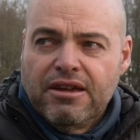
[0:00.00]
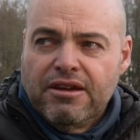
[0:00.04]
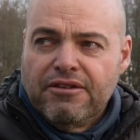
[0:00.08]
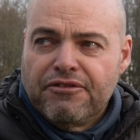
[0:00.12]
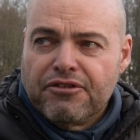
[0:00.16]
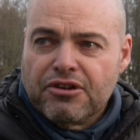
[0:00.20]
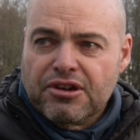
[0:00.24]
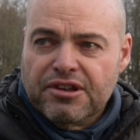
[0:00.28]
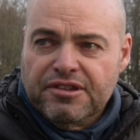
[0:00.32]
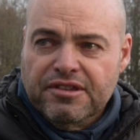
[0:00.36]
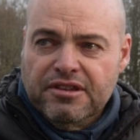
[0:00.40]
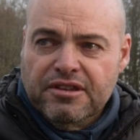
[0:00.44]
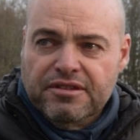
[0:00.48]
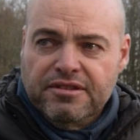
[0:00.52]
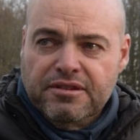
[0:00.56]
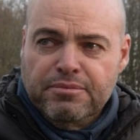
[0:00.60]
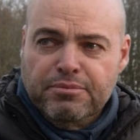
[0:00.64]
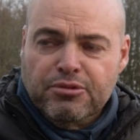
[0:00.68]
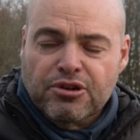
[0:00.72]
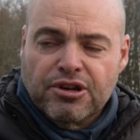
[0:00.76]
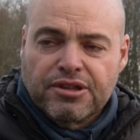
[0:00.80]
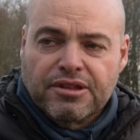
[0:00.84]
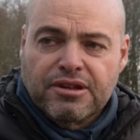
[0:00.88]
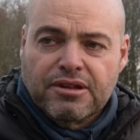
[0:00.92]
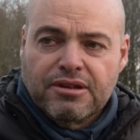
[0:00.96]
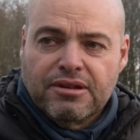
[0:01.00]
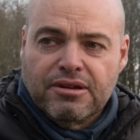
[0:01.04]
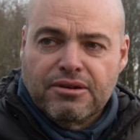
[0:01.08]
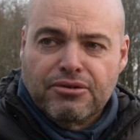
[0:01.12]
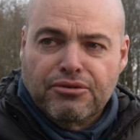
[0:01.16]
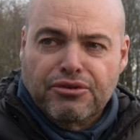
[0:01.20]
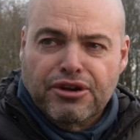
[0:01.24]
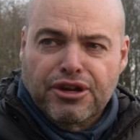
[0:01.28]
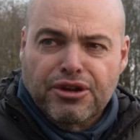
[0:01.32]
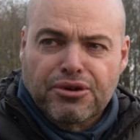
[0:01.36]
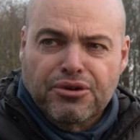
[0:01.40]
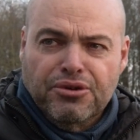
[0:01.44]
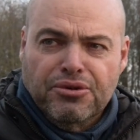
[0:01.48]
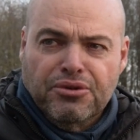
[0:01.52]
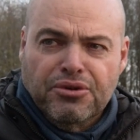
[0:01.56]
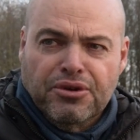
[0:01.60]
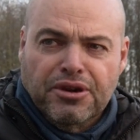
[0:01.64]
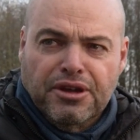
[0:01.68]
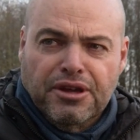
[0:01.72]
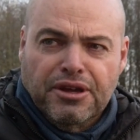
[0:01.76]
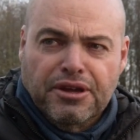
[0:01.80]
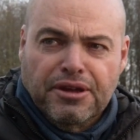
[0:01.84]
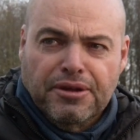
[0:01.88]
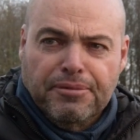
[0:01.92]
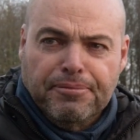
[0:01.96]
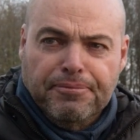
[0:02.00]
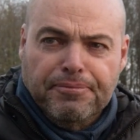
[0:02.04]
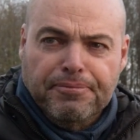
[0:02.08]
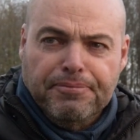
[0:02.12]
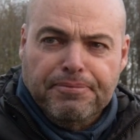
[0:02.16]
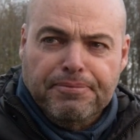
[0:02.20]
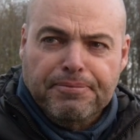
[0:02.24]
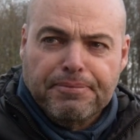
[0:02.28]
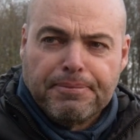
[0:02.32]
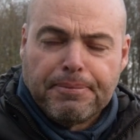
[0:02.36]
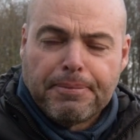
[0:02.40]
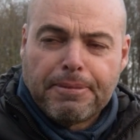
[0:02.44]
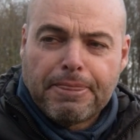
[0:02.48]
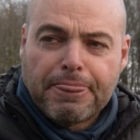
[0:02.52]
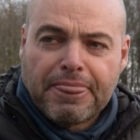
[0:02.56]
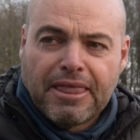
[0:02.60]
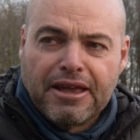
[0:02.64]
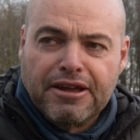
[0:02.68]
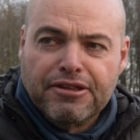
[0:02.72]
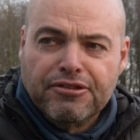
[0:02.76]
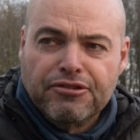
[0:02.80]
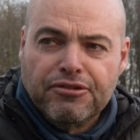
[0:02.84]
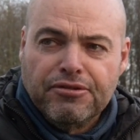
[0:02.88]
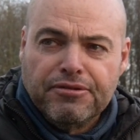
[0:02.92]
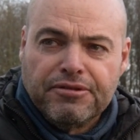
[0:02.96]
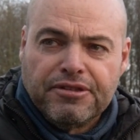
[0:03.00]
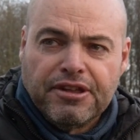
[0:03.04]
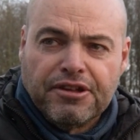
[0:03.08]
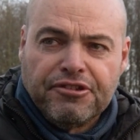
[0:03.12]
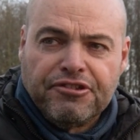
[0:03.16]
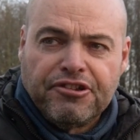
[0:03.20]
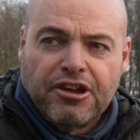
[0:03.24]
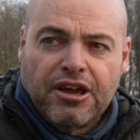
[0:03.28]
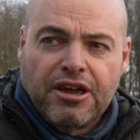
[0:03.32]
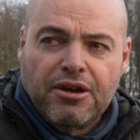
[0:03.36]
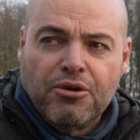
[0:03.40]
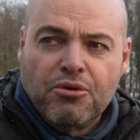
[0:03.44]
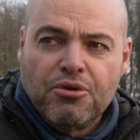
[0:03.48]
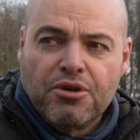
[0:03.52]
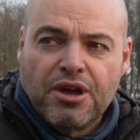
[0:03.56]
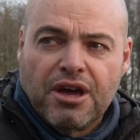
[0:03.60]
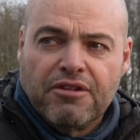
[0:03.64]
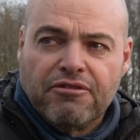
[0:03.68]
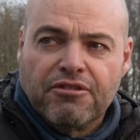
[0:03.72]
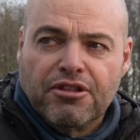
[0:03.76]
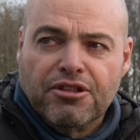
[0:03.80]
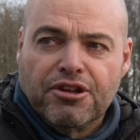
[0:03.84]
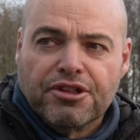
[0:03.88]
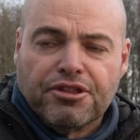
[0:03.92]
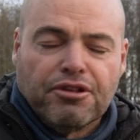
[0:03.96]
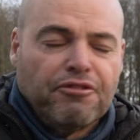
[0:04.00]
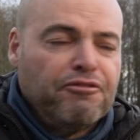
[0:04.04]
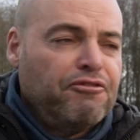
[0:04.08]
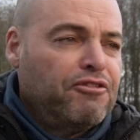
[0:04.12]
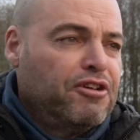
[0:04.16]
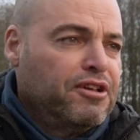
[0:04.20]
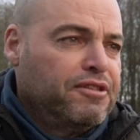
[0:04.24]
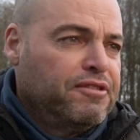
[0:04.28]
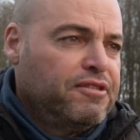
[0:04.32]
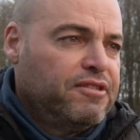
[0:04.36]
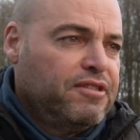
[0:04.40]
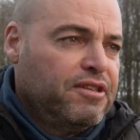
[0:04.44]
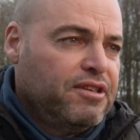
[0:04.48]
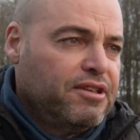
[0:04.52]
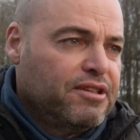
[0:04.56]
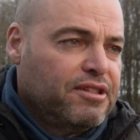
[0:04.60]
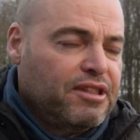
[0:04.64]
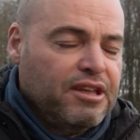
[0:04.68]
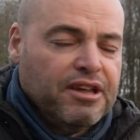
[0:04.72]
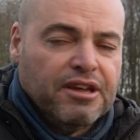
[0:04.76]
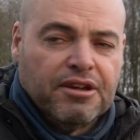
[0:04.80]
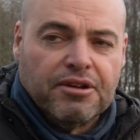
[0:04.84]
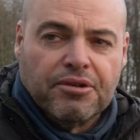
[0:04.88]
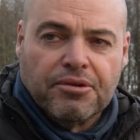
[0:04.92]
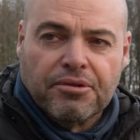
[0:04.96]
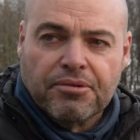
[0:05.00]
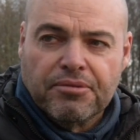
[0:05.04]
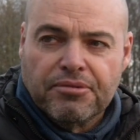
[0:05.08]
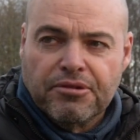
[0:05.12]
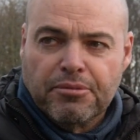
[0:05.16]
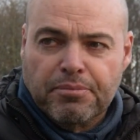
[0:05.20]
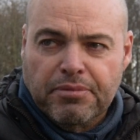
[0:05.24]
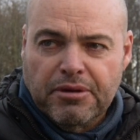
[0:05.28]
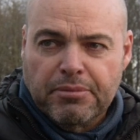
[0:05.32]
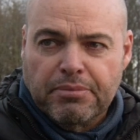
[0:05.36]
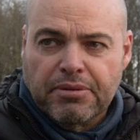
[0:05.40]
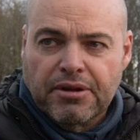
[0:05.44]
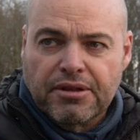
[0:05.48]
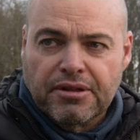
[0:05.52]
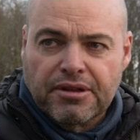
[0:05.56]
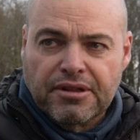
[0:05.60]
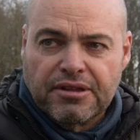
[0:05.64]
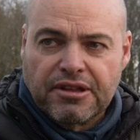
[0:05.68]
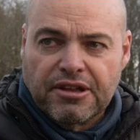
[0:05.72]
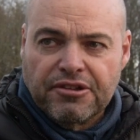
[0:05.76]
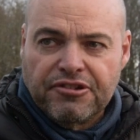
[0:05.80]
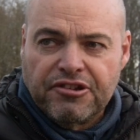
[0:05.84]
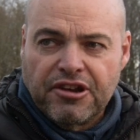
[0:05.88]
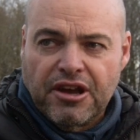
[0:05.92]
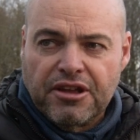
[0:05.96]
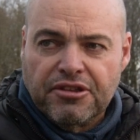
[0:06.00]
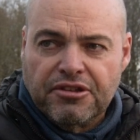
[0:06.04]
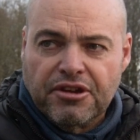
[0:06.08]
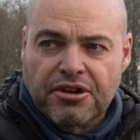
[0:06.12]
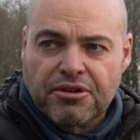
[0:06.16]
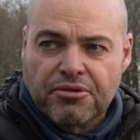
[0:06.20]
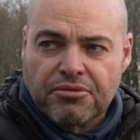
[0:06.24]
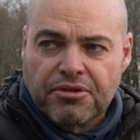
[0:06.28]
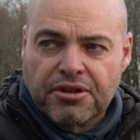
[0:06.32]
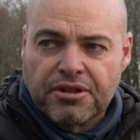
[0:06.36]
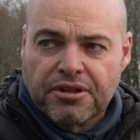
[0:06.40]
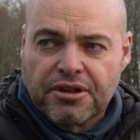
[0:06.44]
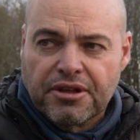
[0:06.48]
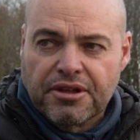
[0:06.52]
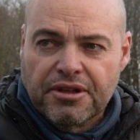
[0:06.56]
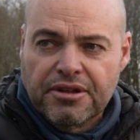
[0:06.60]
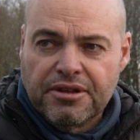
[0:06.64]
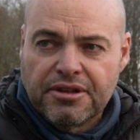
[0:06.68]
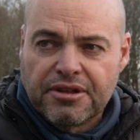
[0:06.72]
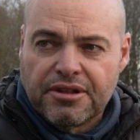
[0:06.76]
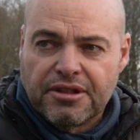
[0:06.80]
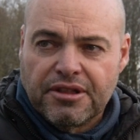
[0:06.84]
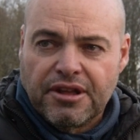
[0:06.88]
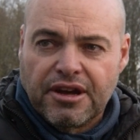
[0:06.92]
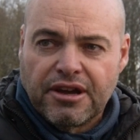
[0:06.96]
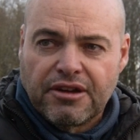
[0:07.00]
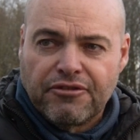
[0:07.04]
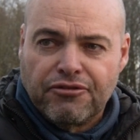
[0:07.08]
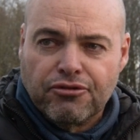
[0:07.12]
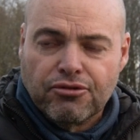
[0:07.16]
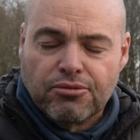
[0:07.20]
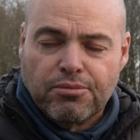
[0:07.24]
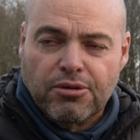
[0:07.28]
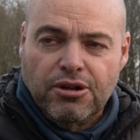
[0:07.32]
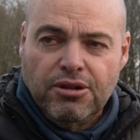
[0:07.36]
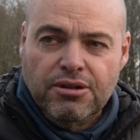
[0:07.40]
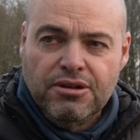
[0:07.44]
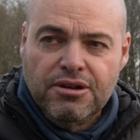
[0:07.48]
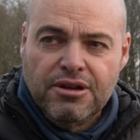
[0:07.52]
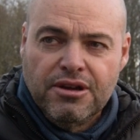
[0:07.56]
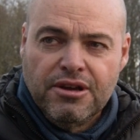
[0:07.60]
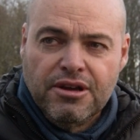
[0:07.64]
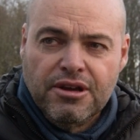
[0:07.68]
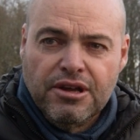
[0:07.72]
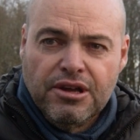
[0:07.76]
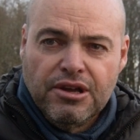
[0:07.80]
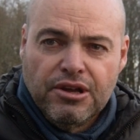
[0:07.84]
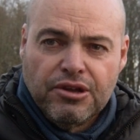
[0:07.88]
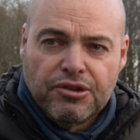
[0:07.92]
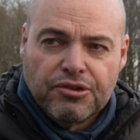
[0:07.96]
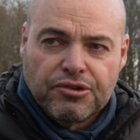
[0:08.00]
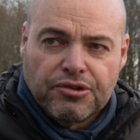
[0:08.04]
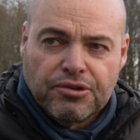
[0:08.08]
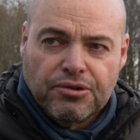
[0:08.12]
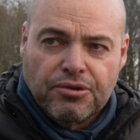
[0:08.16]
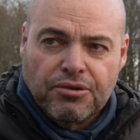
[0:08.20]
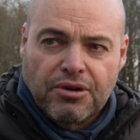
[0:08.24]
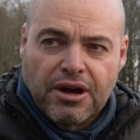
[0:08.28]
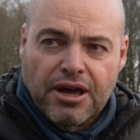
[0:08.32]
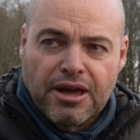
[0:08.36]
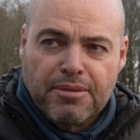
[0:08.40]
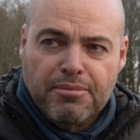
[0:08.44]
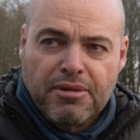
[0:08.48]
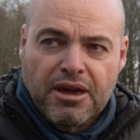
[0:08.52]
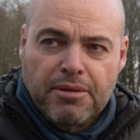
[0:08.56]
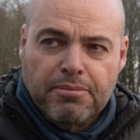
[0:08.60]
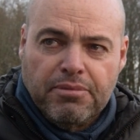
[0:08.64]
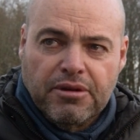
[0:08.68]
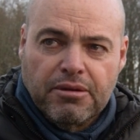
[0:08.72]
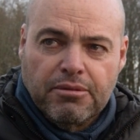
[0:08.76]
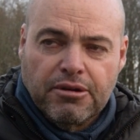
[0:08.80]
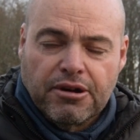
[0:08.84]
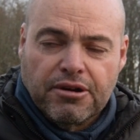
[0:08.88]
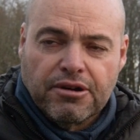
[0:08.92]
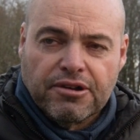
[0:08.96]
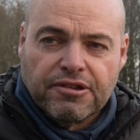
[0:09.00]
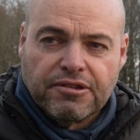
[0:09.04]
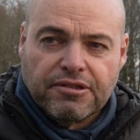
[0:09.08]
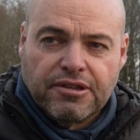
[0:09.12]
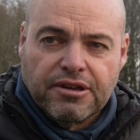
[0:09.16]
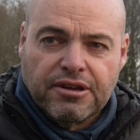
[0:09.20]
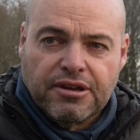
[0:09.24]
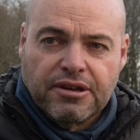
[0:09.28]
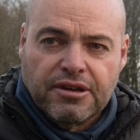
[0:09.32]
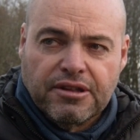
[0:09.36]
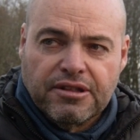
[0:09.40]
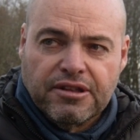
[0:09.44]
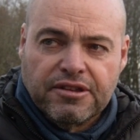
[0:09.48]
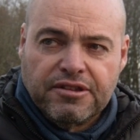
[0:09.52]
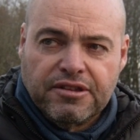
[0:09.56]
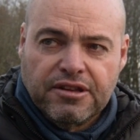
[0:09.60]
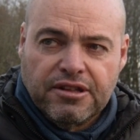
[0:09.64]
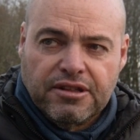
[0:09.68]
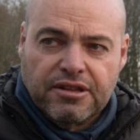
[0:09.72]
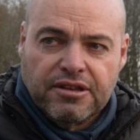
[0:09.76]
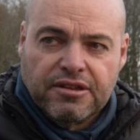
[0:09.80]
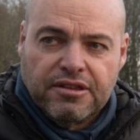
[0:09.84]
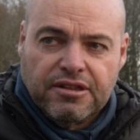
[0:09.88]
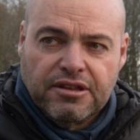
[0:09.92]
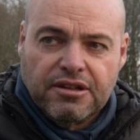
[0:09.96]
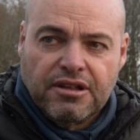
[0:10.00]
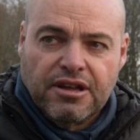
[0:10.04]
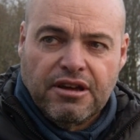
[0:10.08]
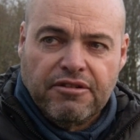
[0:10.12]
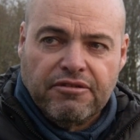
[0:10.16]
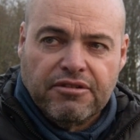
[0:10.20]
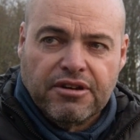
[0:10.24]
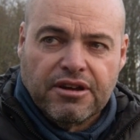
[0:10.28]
For us, it's important. We know in Telšiai we have a lot of fans. The people in Telšiai, they really like football. So I am happy because the city still have